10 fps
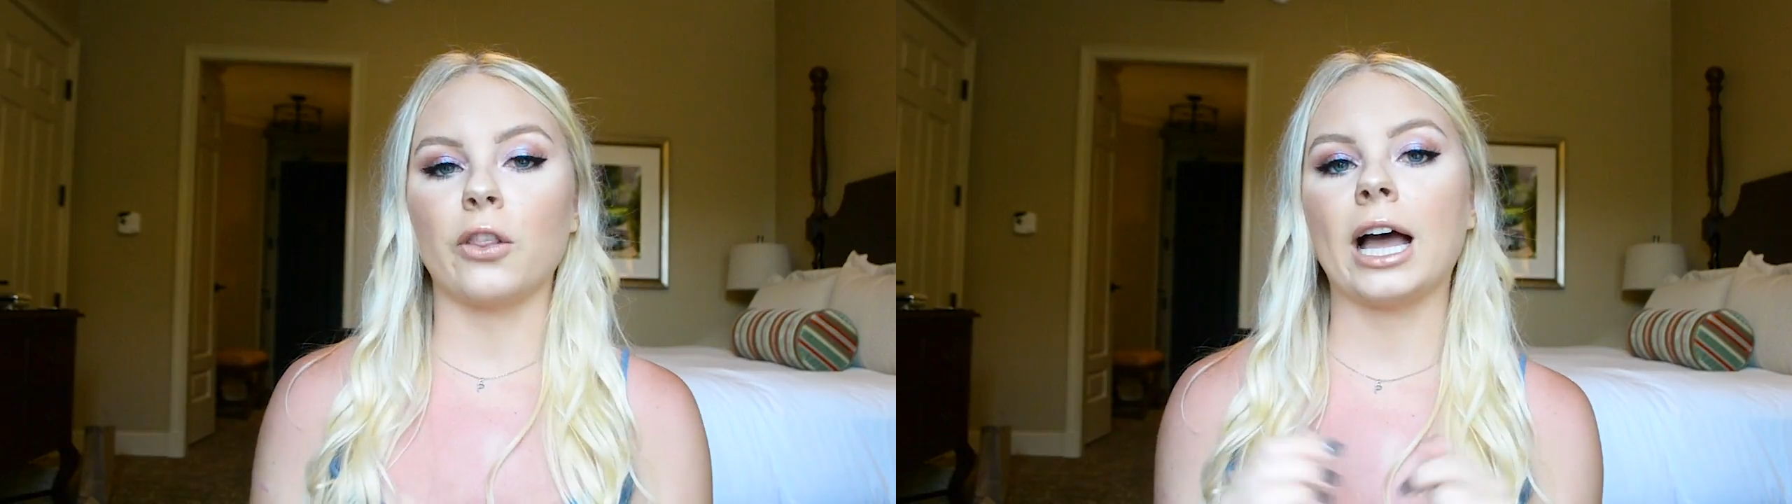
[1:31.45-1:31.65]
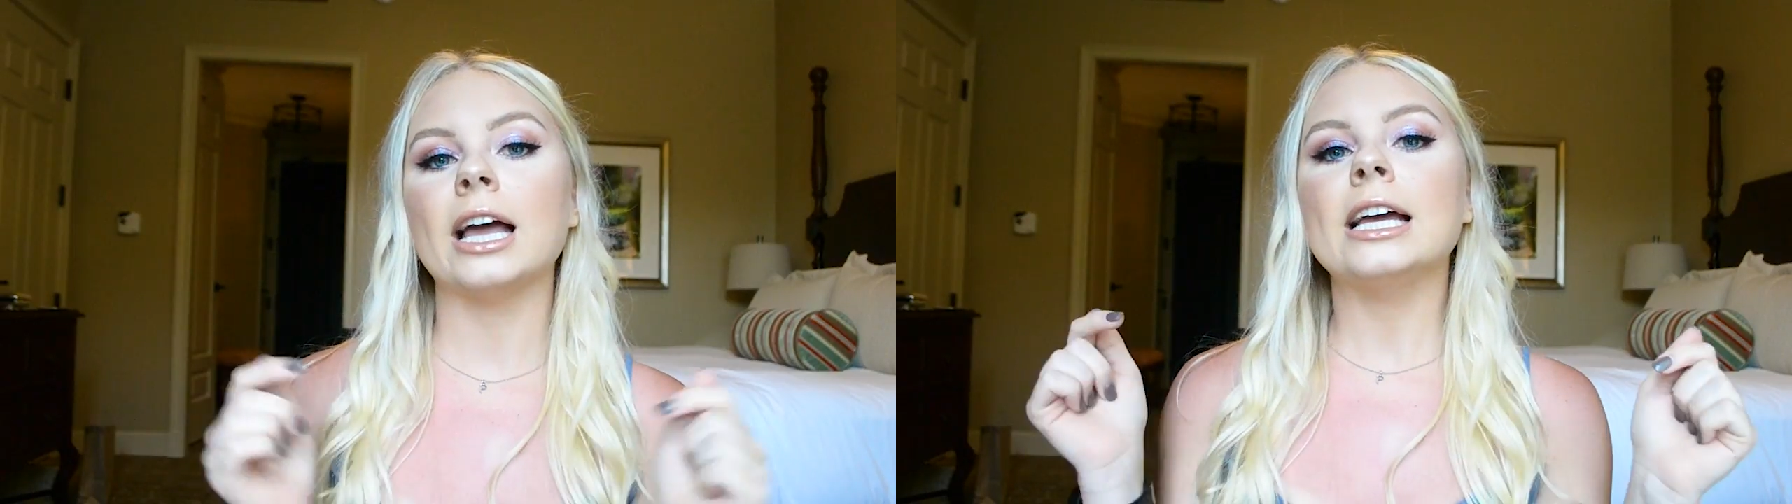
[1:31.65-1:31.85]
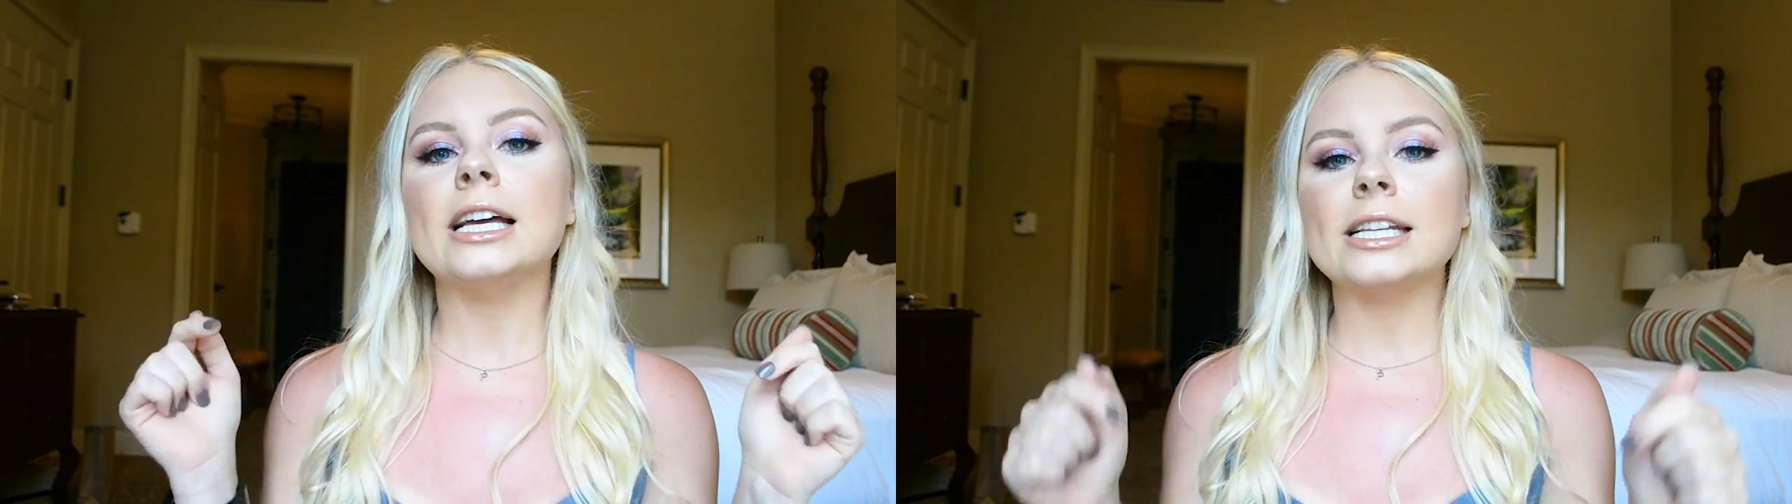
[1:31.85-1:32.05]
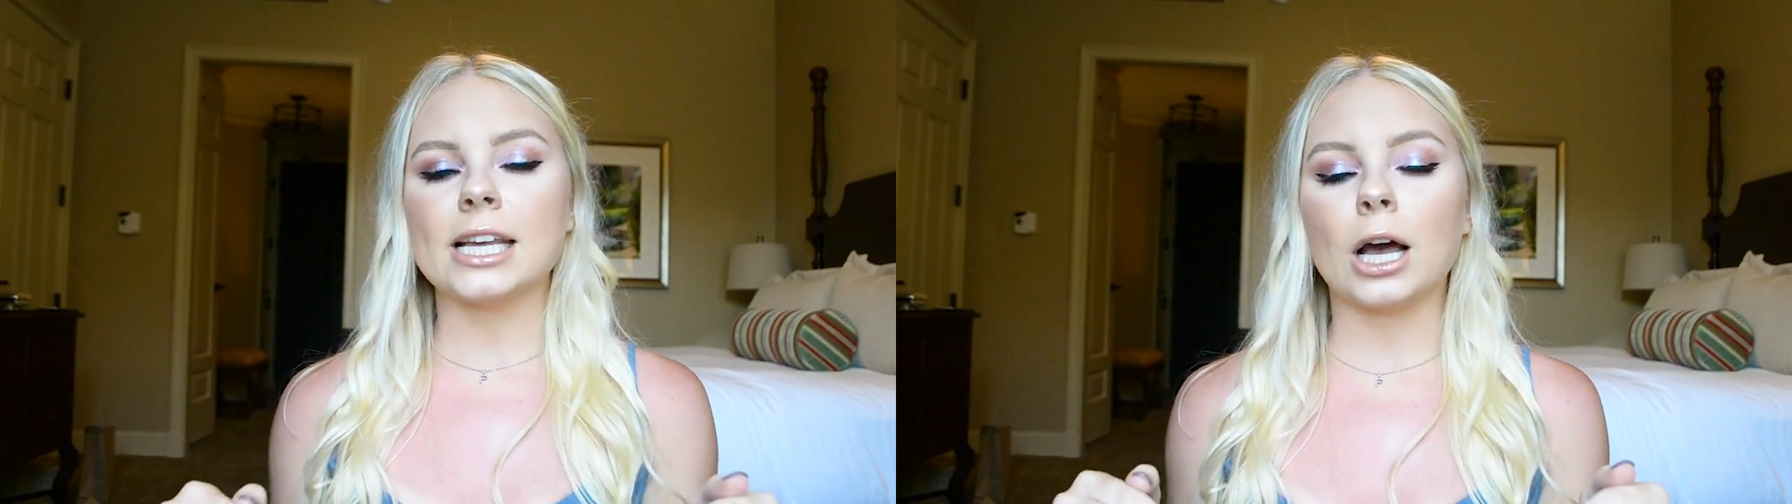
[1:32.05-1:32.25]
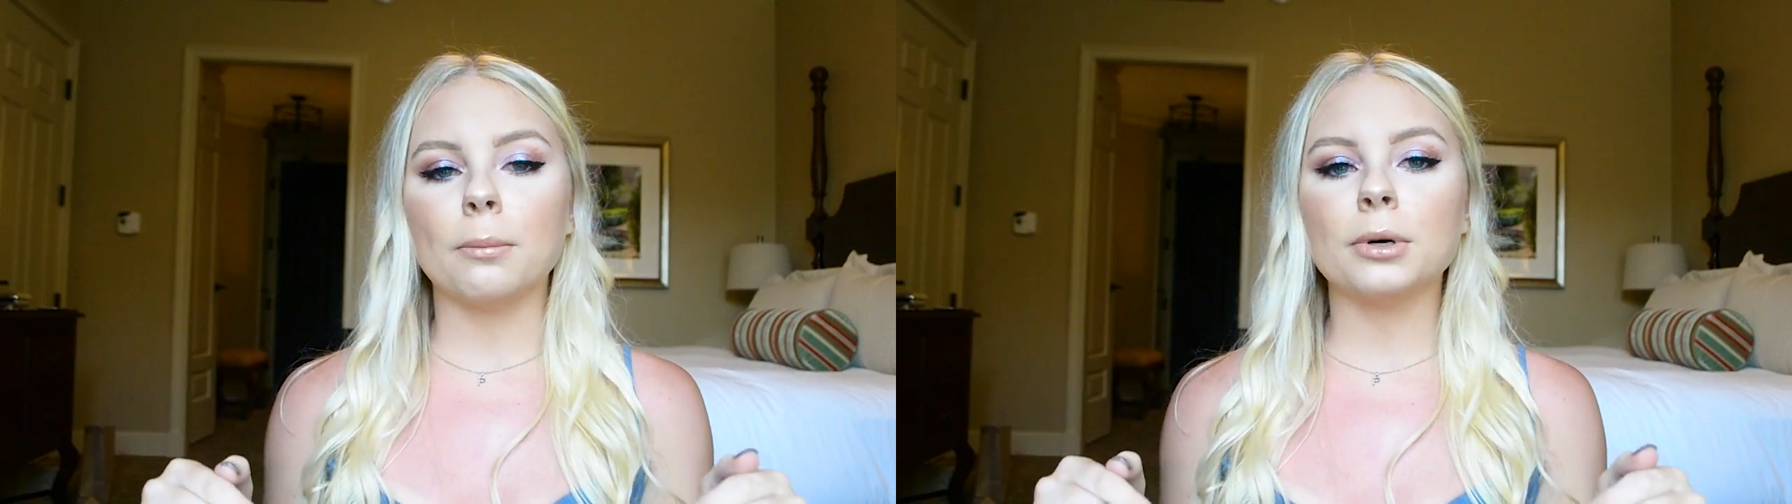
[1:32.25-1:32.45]
that
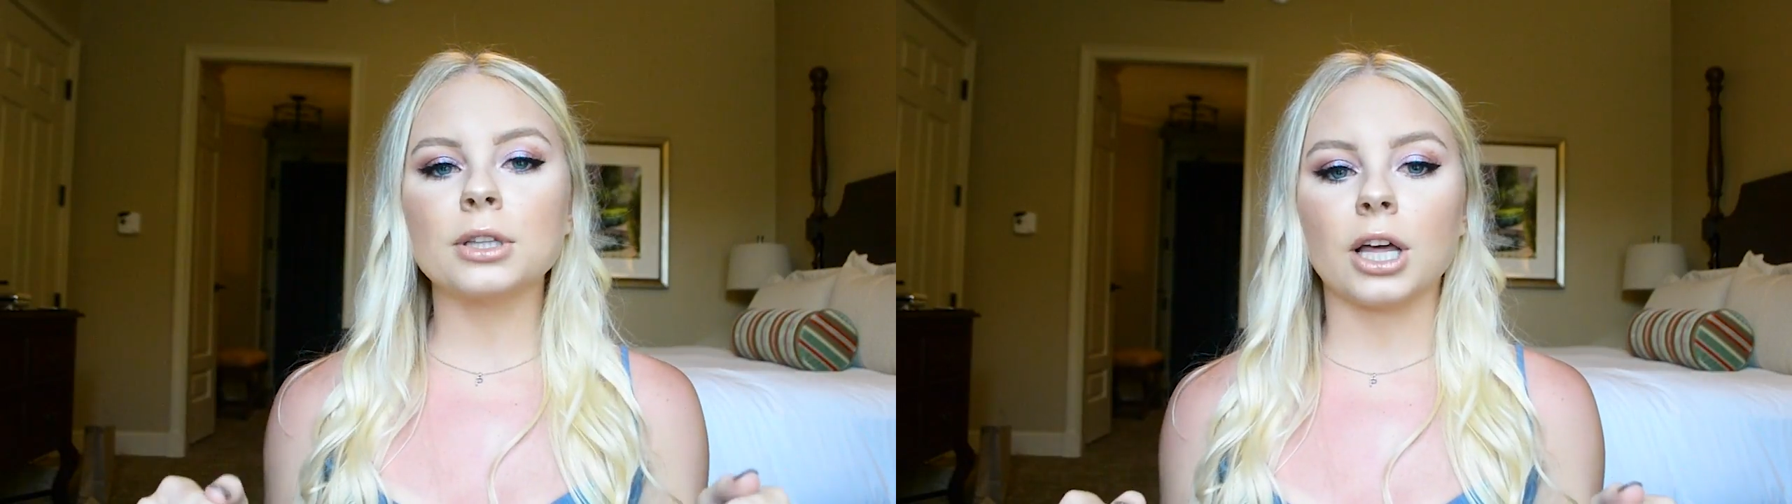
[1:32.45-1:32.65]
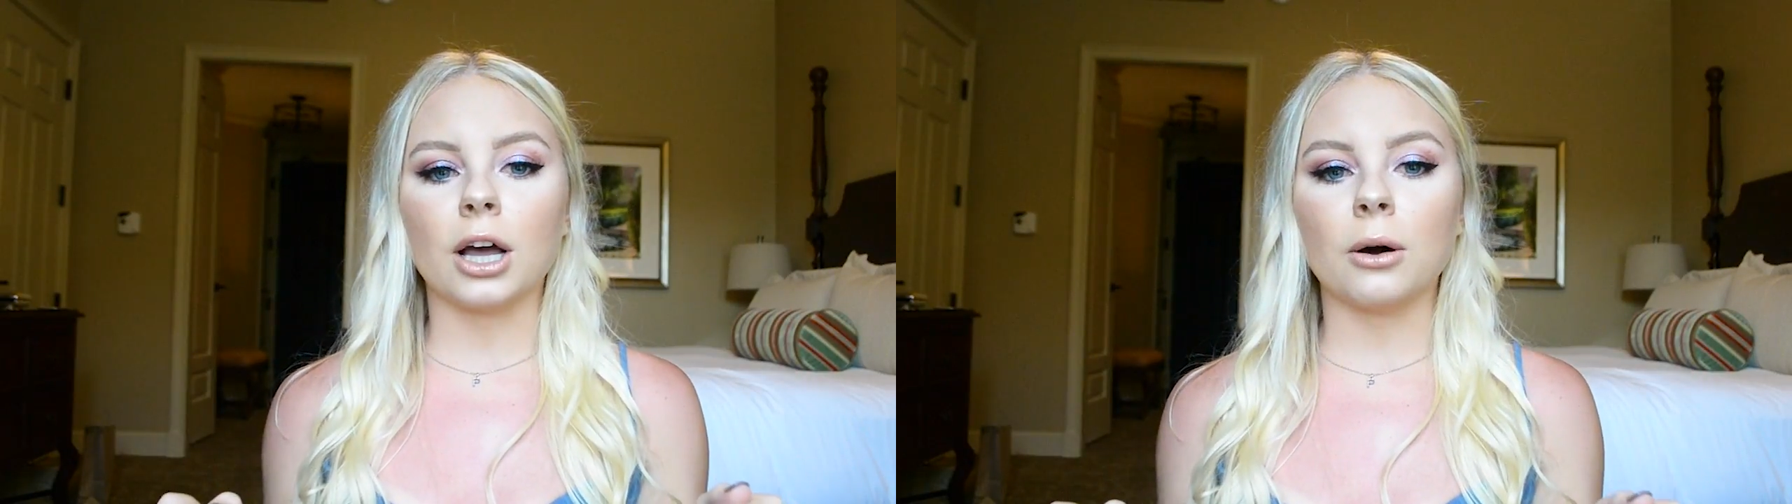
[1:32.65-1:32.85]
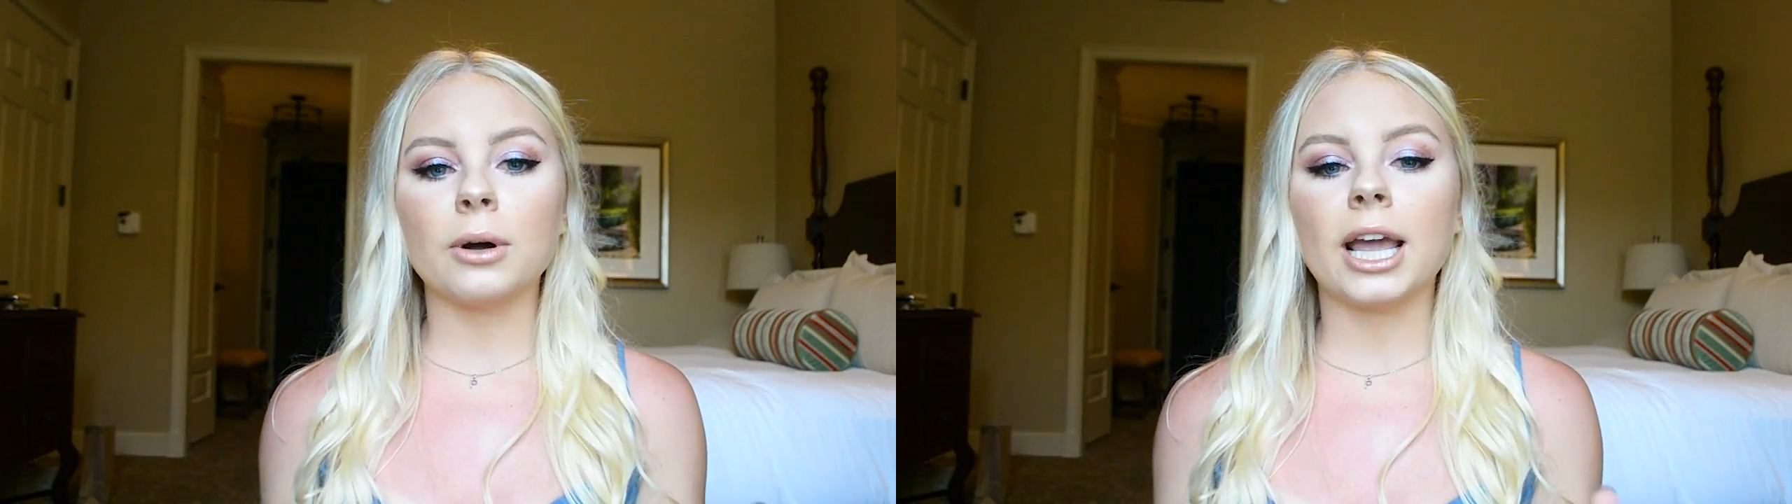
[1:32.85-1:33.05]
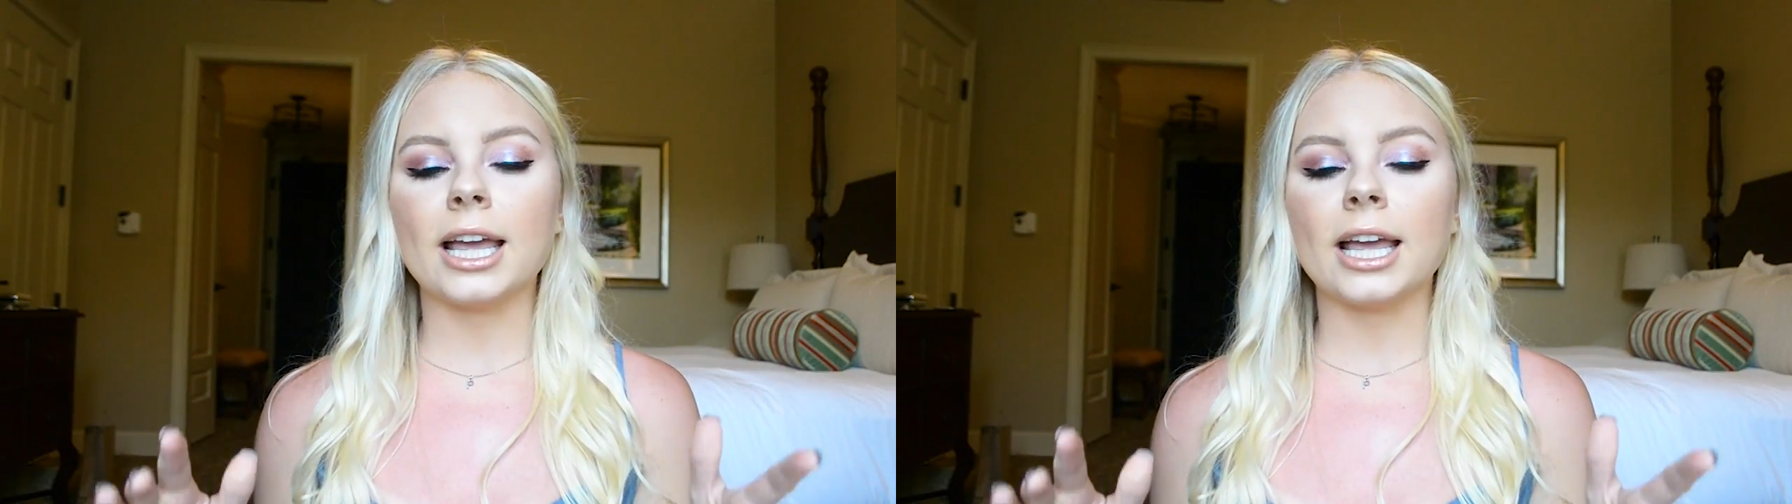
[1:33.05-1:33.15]
down below.